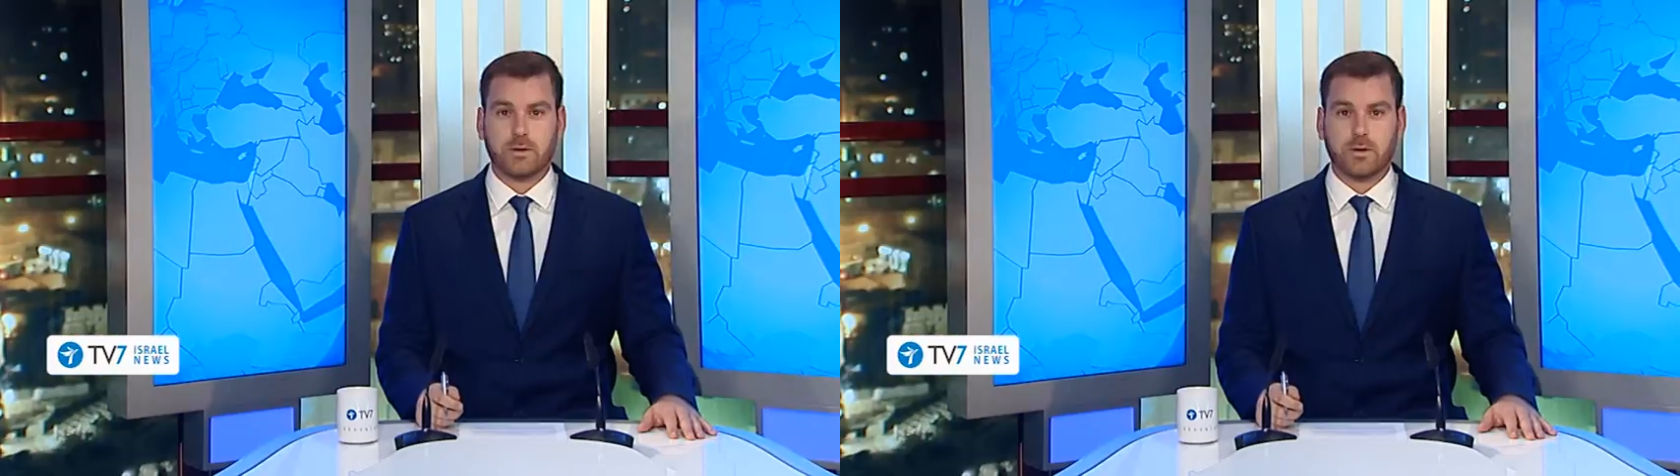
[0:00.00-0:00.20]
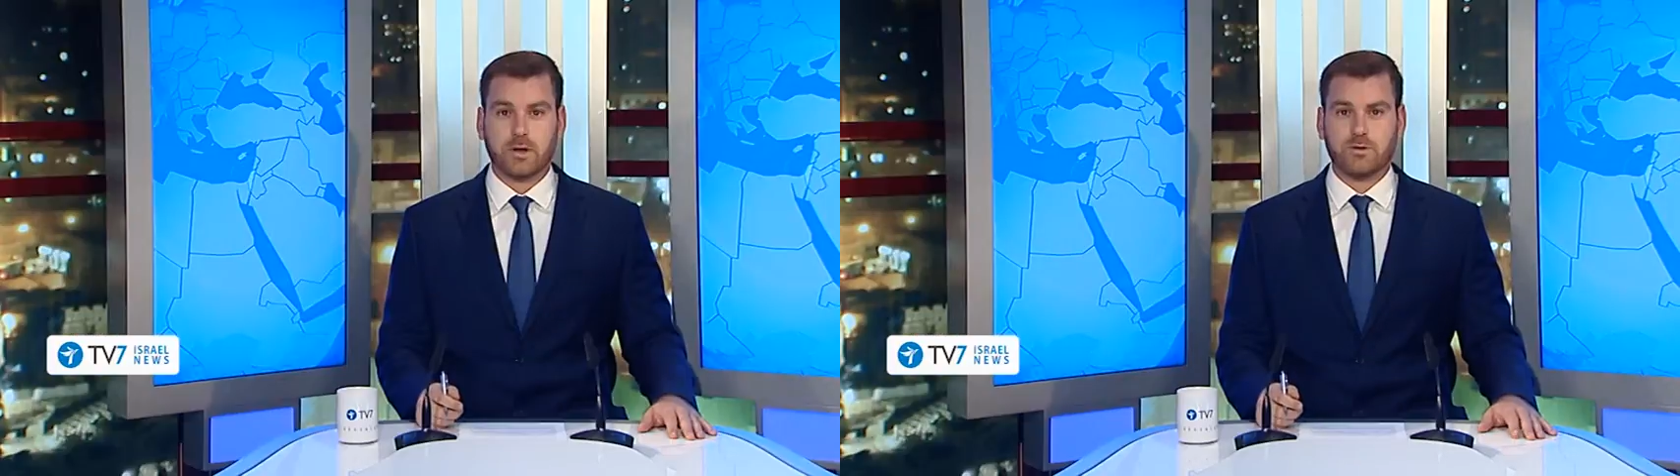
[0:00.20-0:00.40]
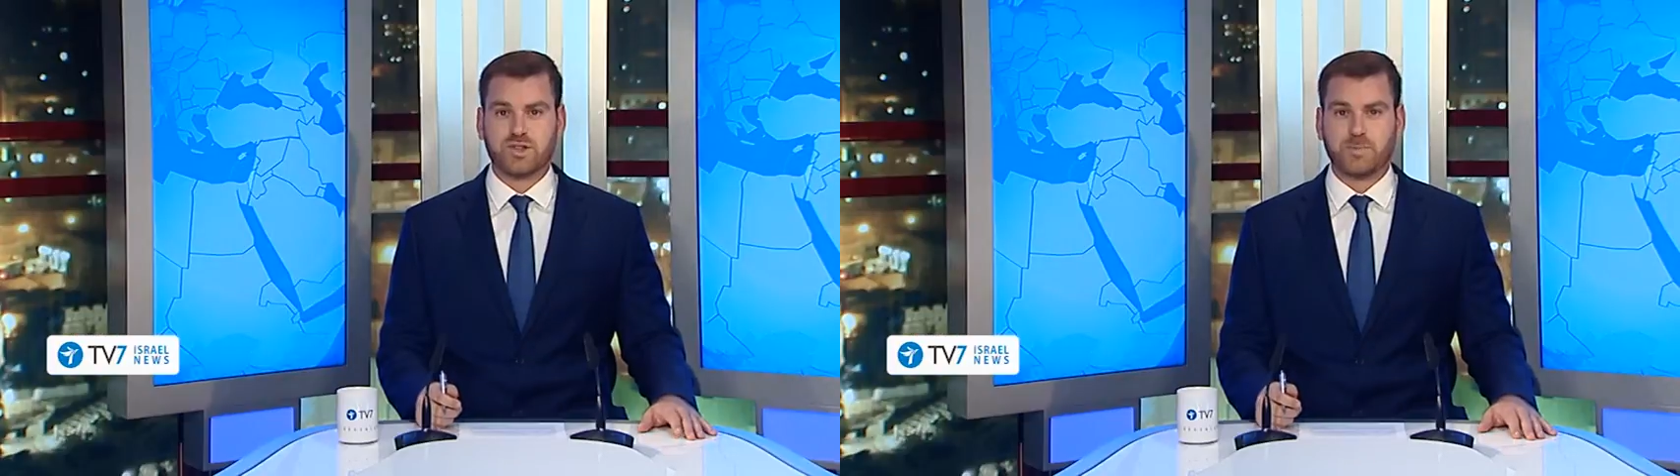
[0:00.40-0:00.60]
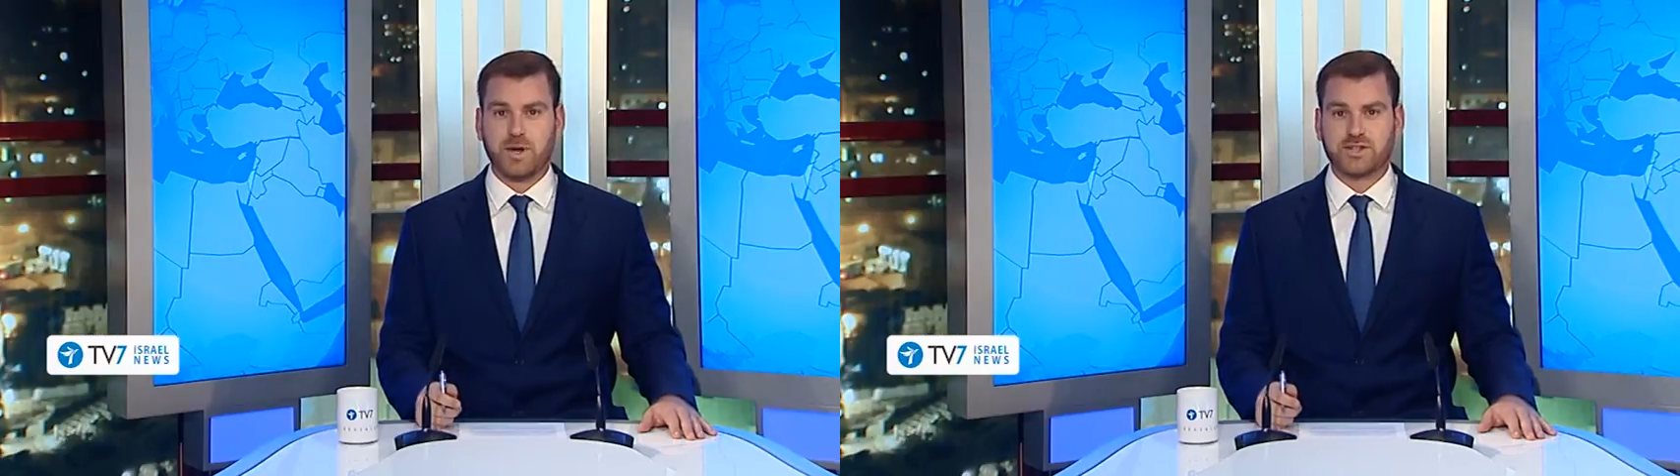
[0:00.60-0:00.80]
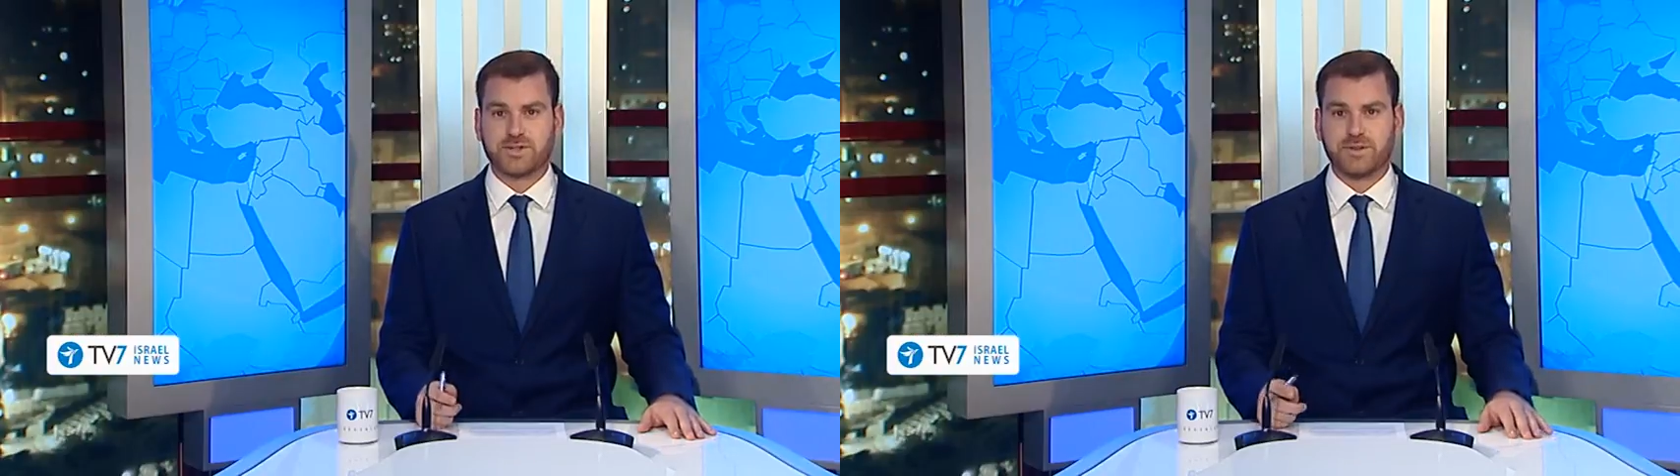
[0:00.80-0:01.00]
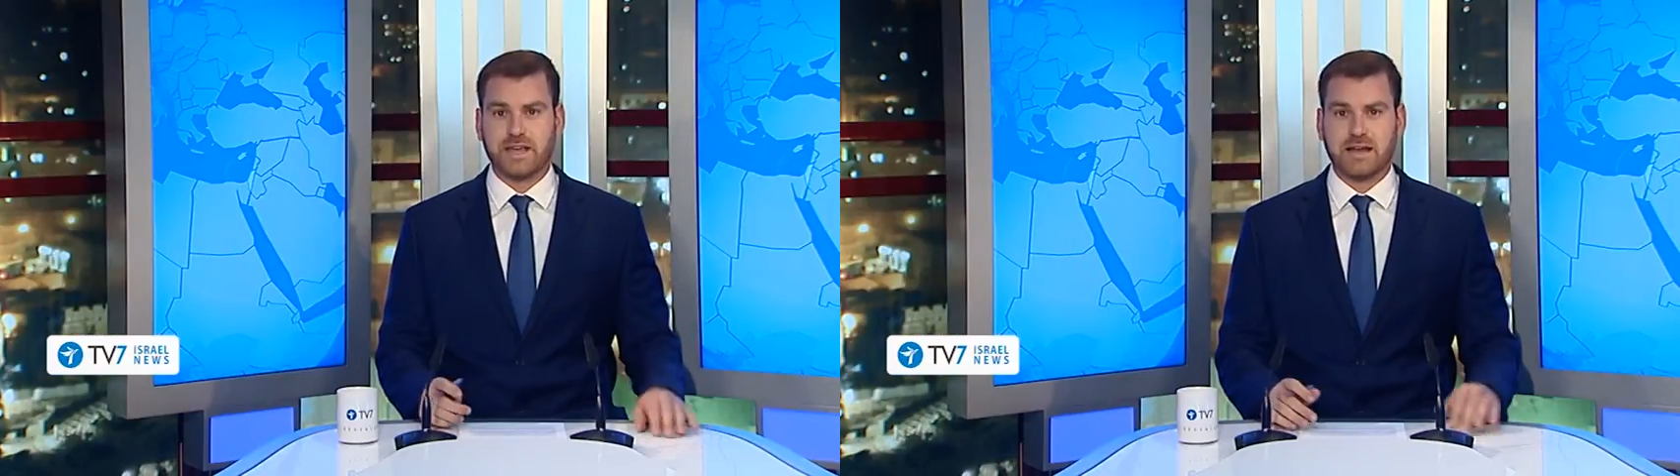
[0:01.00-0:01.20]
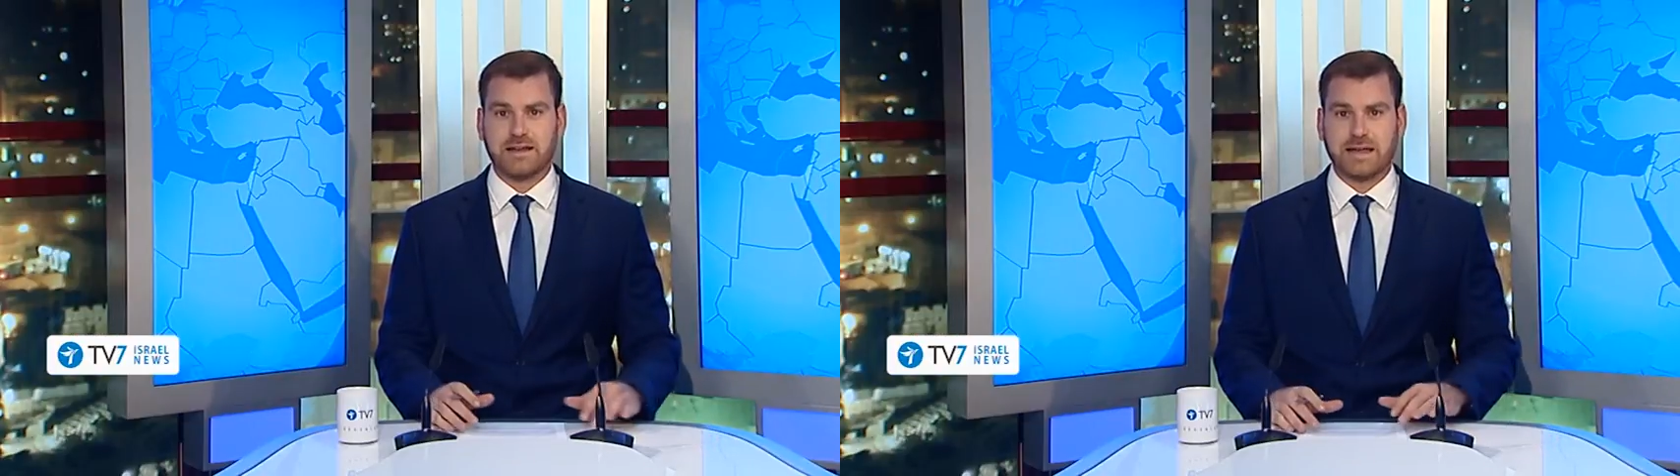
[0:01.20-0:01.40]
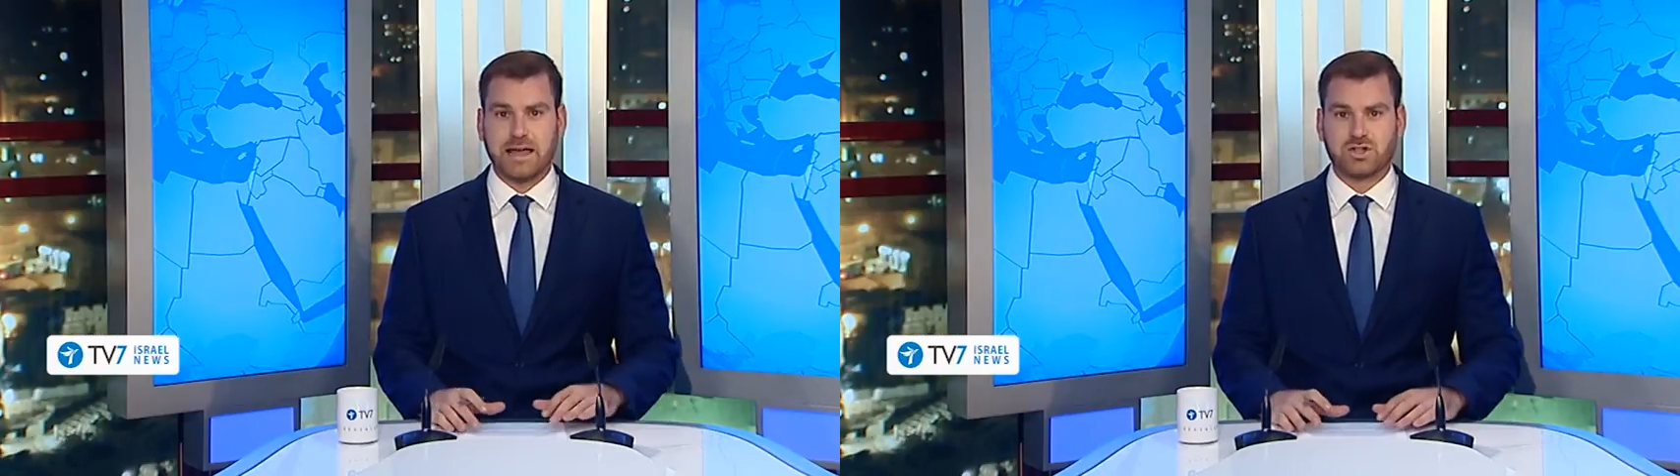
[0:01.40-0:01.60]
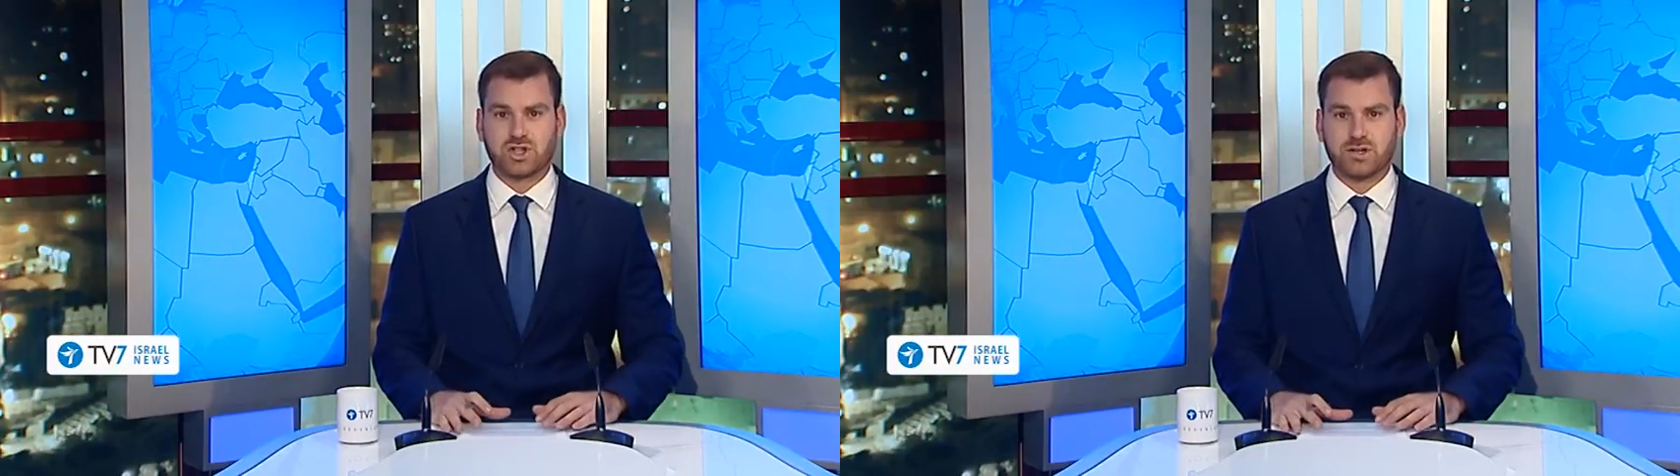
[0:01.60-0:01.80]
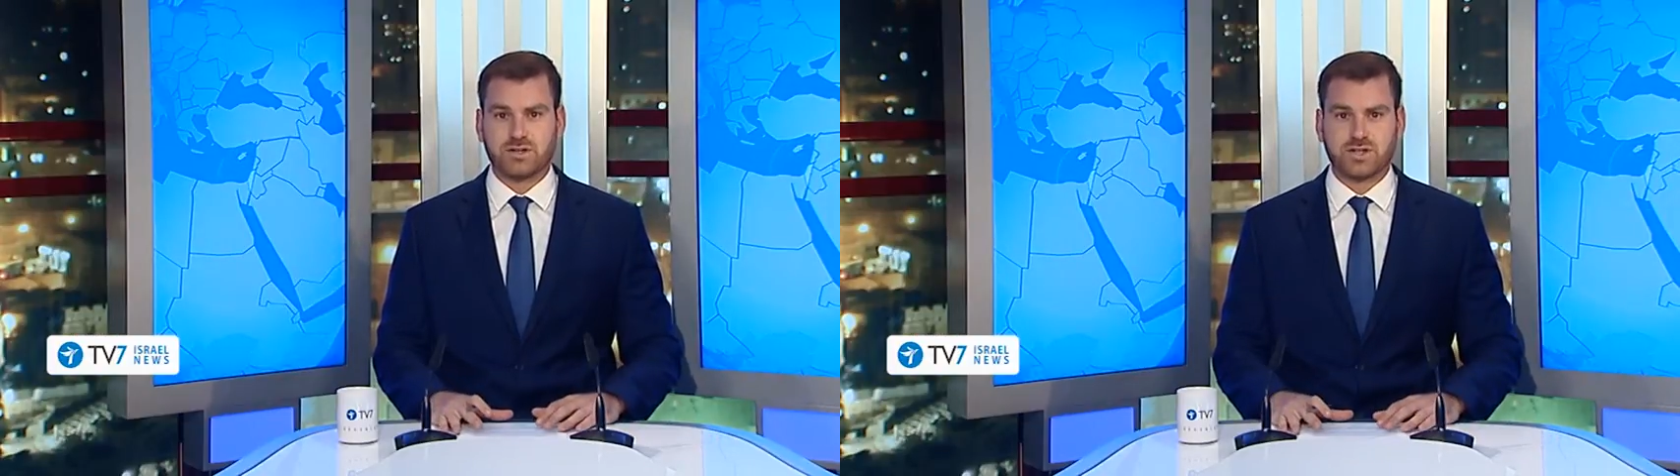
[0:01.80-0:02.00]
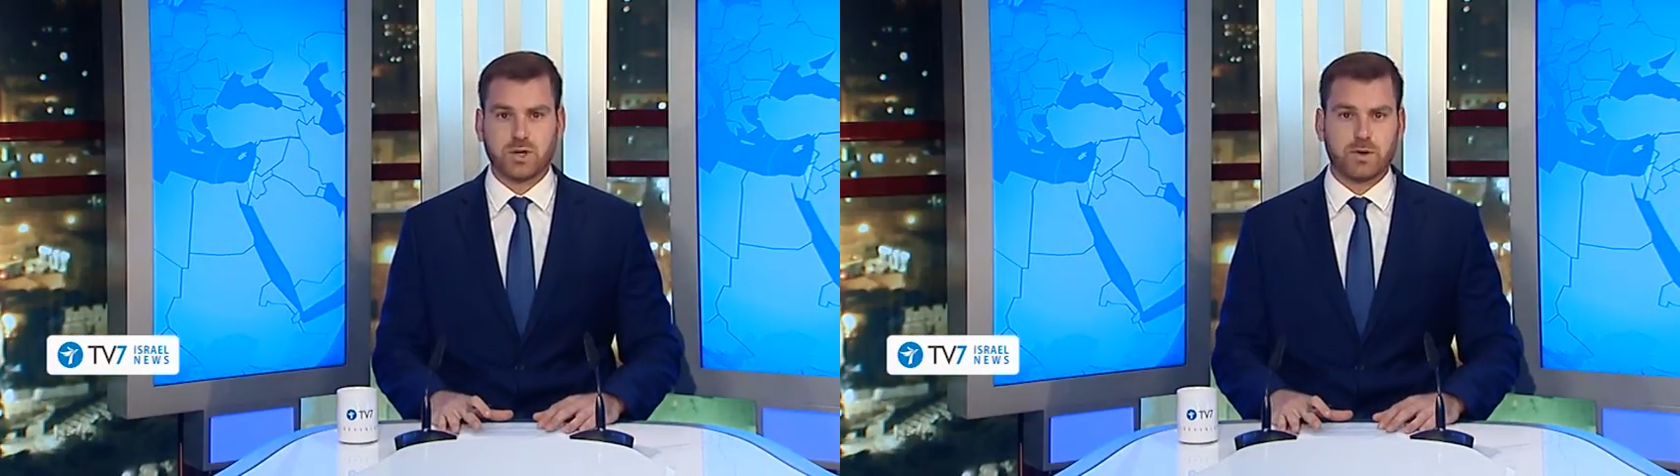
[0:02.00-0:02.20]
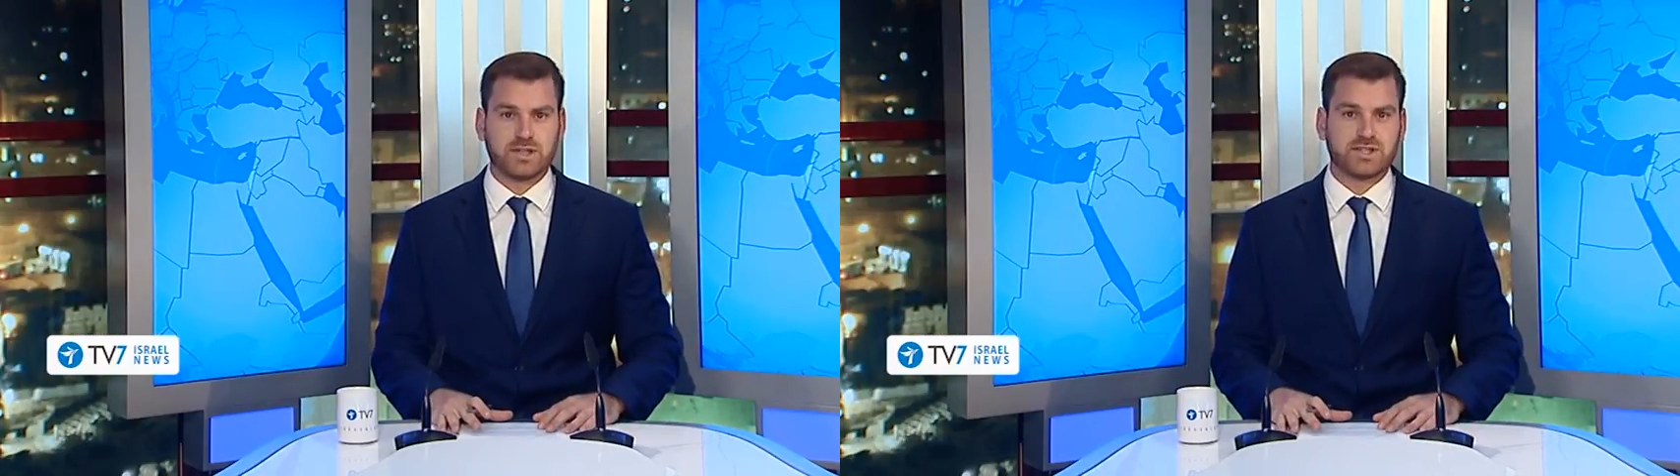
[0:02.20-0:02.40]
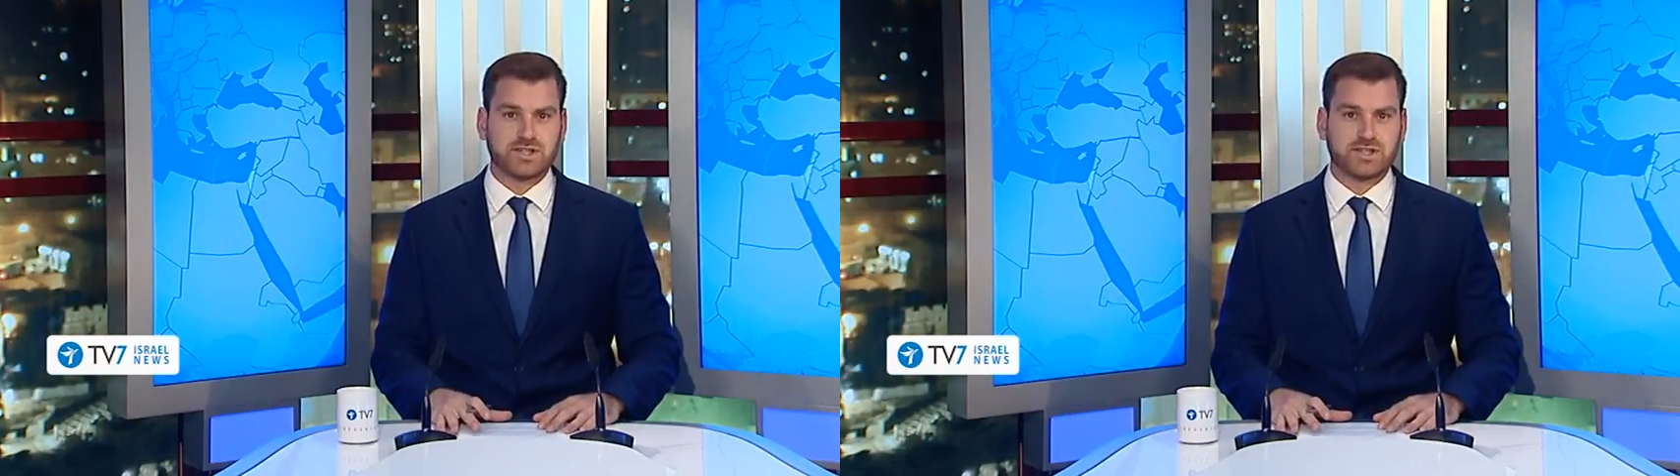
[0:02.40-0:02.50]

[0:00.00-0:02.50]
In response to the allegations, U.S.